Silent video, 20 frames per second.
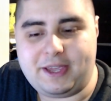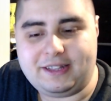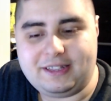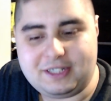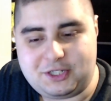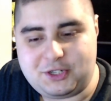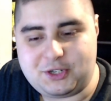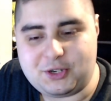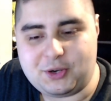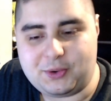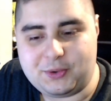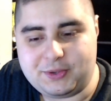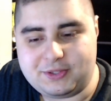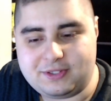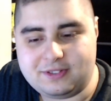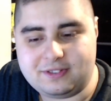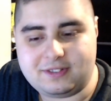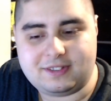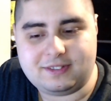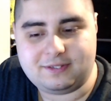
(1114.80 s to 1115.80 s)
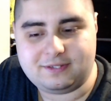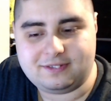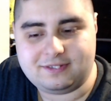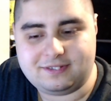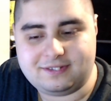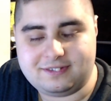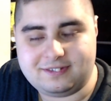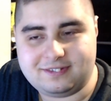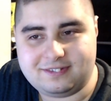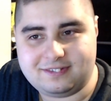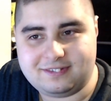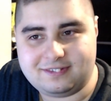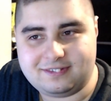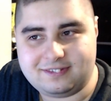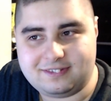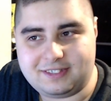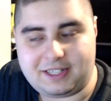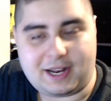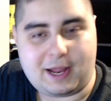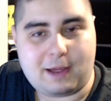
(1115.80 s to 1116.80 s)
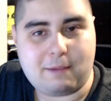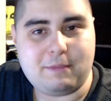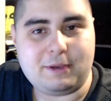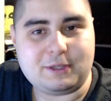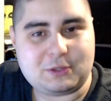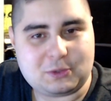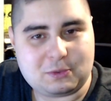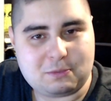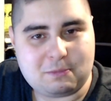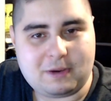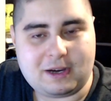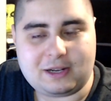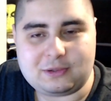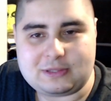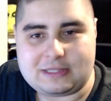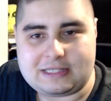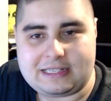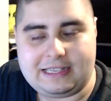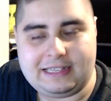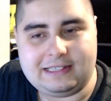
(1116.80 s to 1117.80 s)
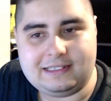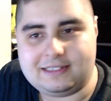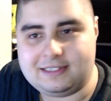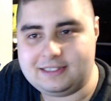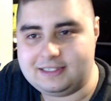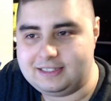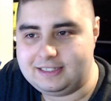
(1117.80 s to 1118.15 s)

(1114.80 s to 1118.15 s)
choice, grabbing Subaru's hand.